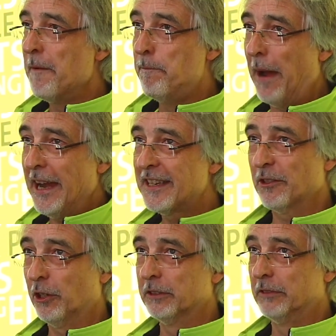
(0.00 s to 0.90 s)
based
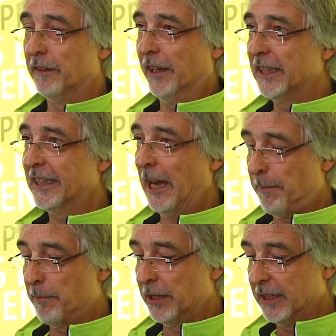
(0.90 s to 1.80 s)
on Ravenna
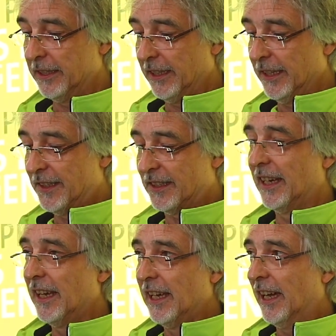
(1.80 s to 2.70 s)
capabilities,
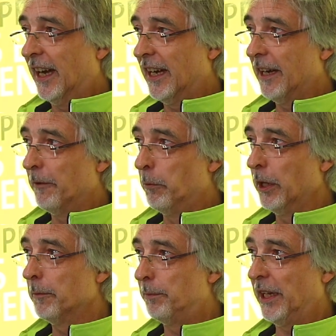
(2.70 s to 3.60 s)
uh,
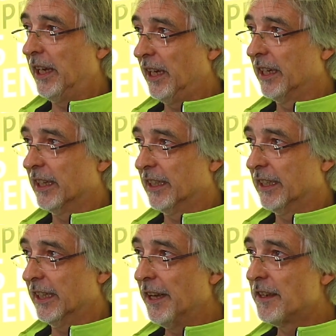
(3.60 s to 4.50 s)
will be
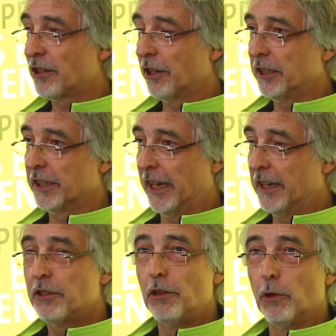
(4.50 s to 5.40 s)
uh, inserted and
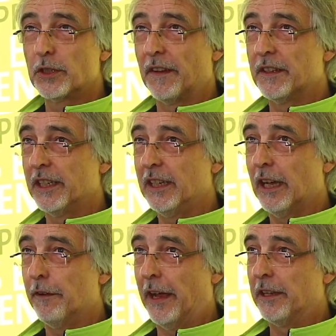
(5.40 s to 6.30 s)
introduced and the
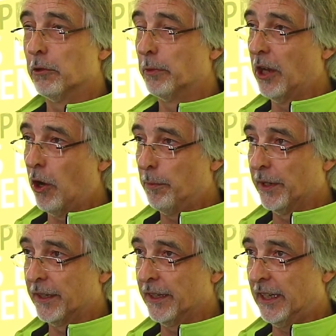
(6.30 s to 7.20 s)
uh, venue will
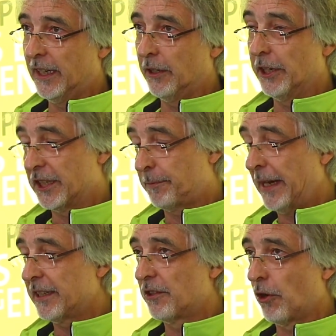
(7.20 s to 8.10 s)
open uh, or
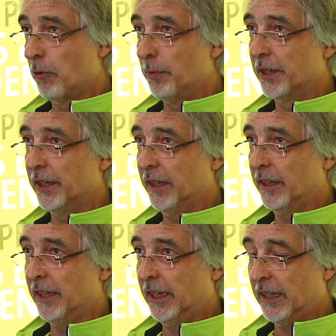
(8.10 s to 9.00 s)
expected to open
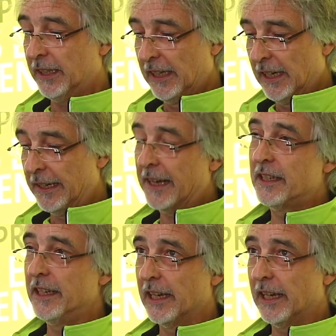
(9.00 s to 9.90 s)
in uh, next
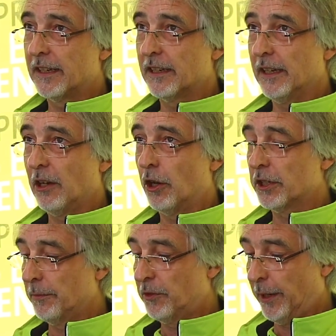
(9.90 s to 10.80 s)
year at
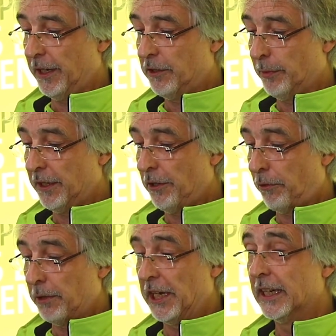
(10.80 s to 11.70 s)
autumn
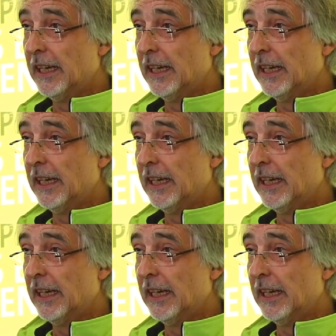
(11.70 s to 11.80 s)
2023.